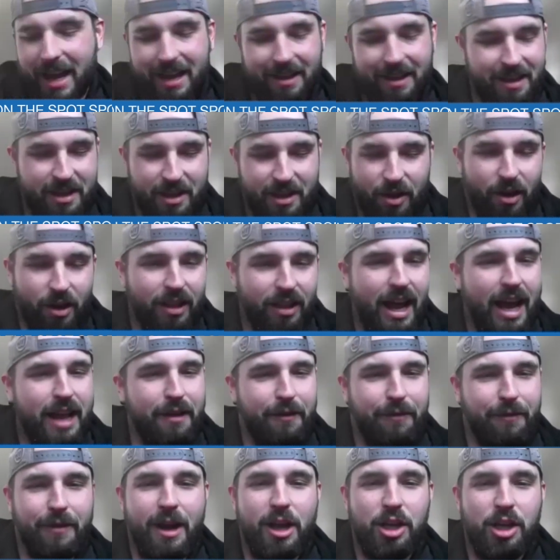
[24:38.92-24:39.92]
a lot of
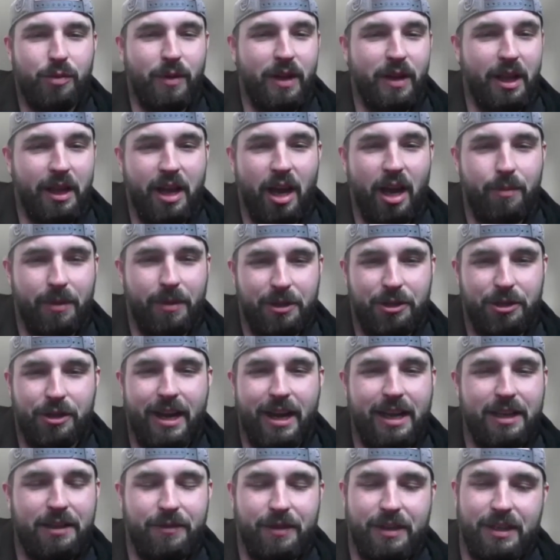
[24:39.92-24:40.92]
freshmen, a couple of
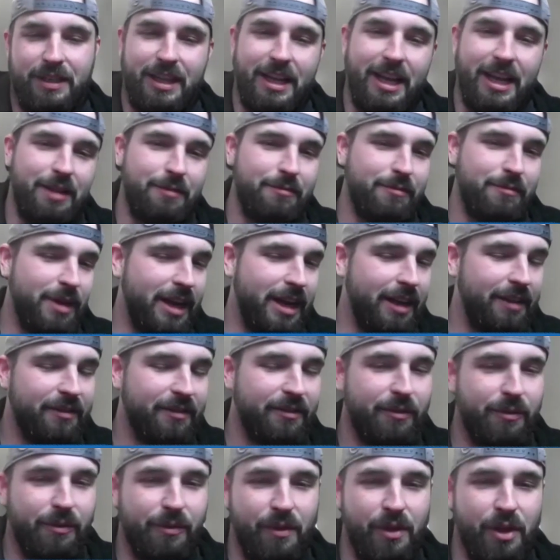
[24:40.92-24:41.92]
transfers in, but
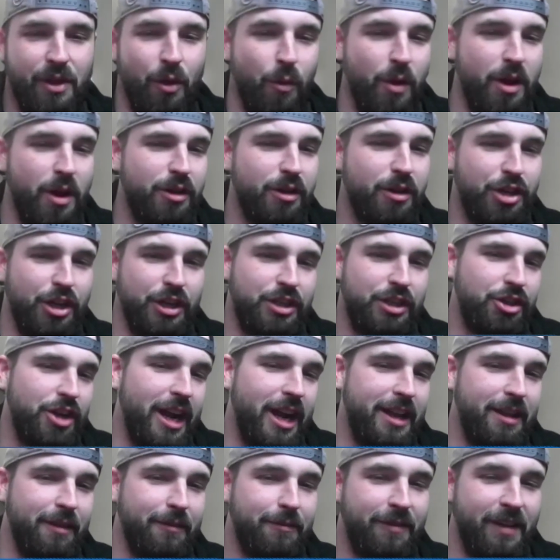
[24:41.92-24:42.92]
we were just
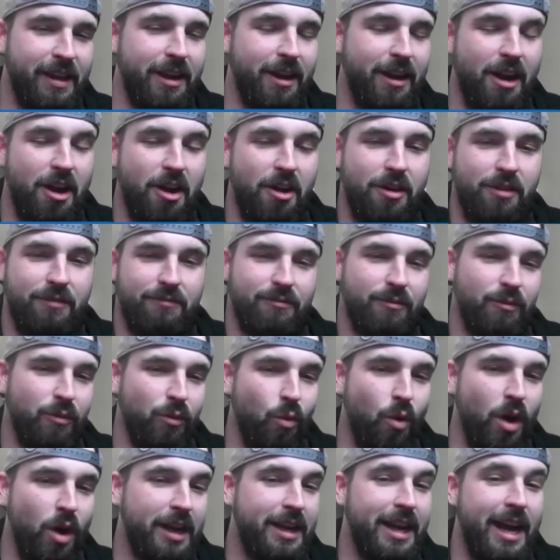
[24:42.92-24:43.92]
trying to figure out
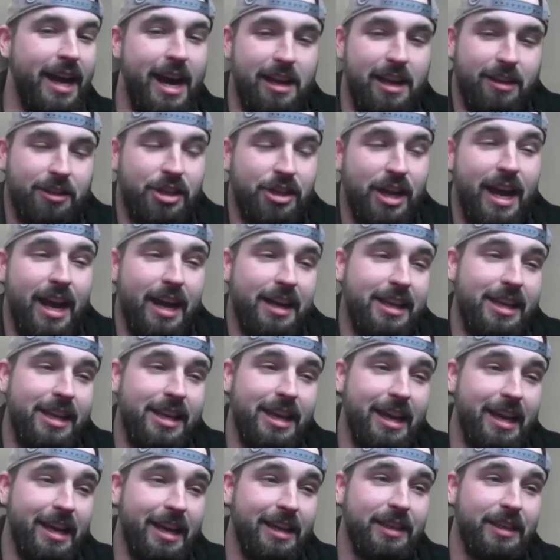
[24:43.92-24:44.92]
what college hockey
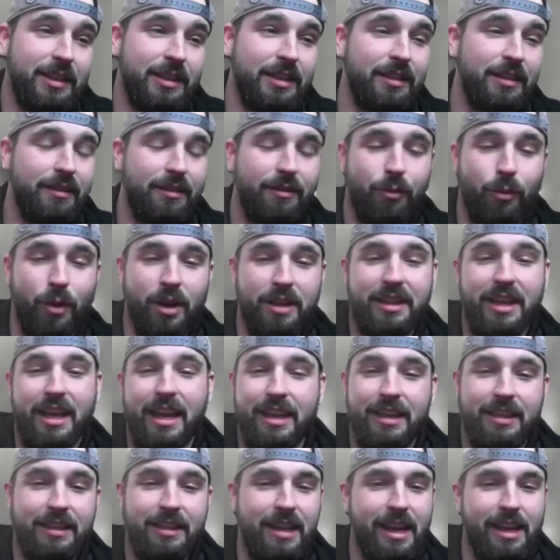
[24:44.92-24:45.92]
is, what the
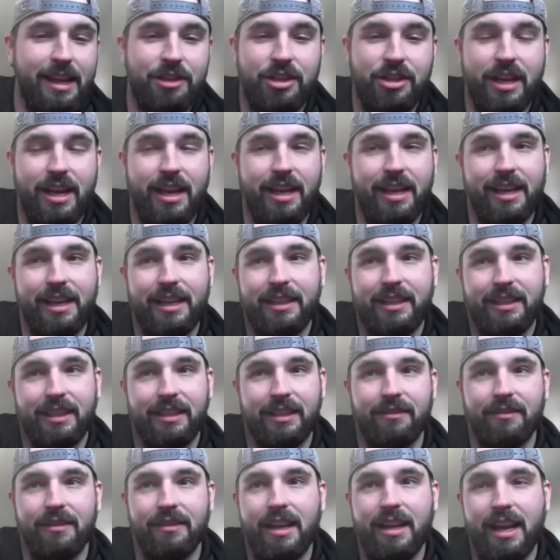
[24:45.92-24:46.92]
ACHA is,
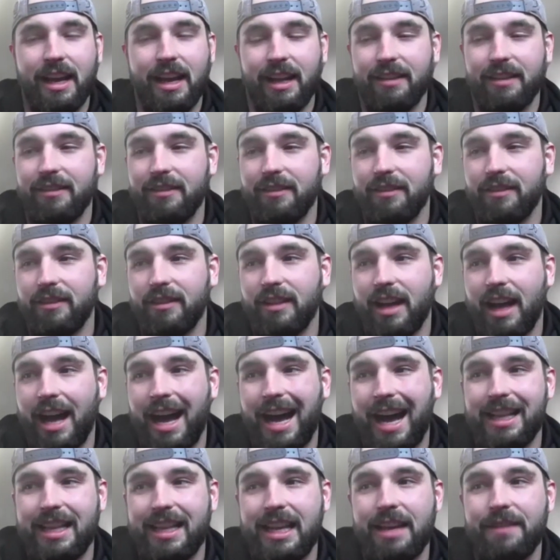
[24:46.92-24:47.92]
and
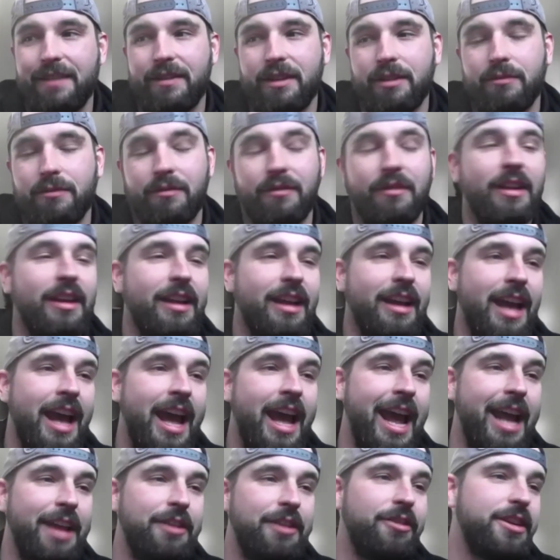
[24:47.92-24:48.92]
how to even
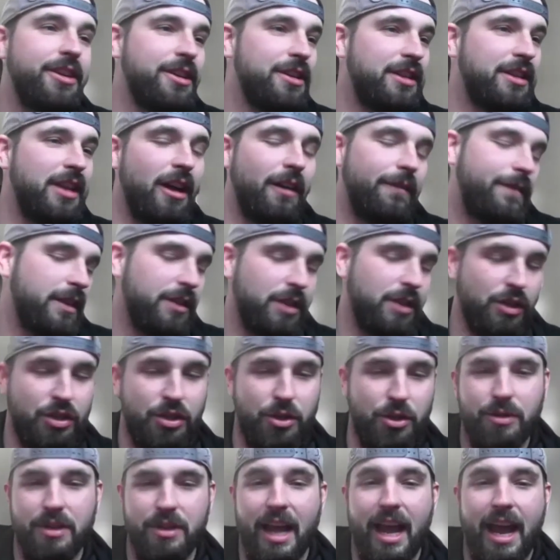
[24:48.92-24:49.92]
handle yourself as a
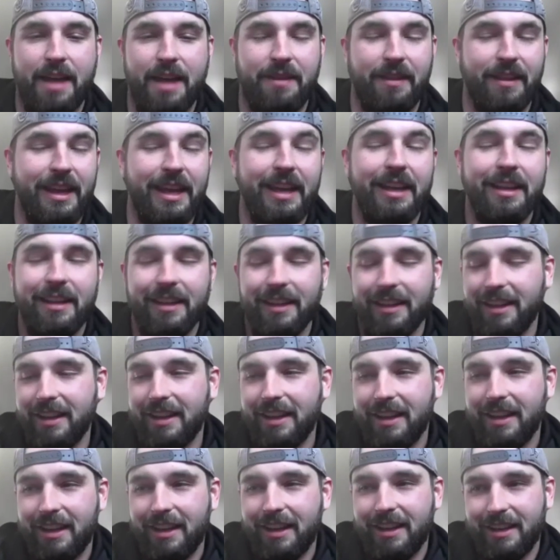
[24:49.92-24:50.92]
student athlete.
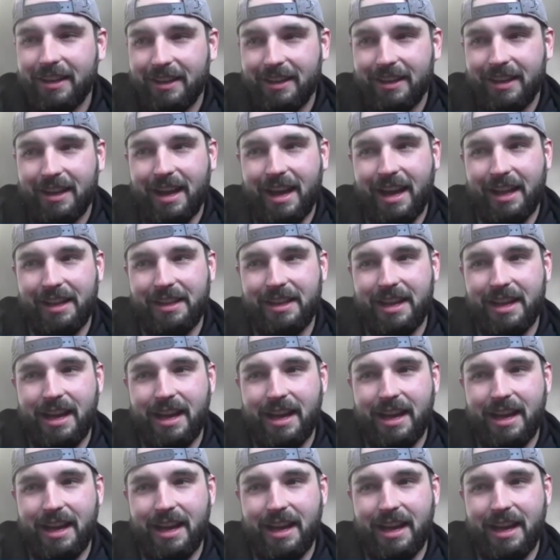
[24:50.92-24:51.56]
And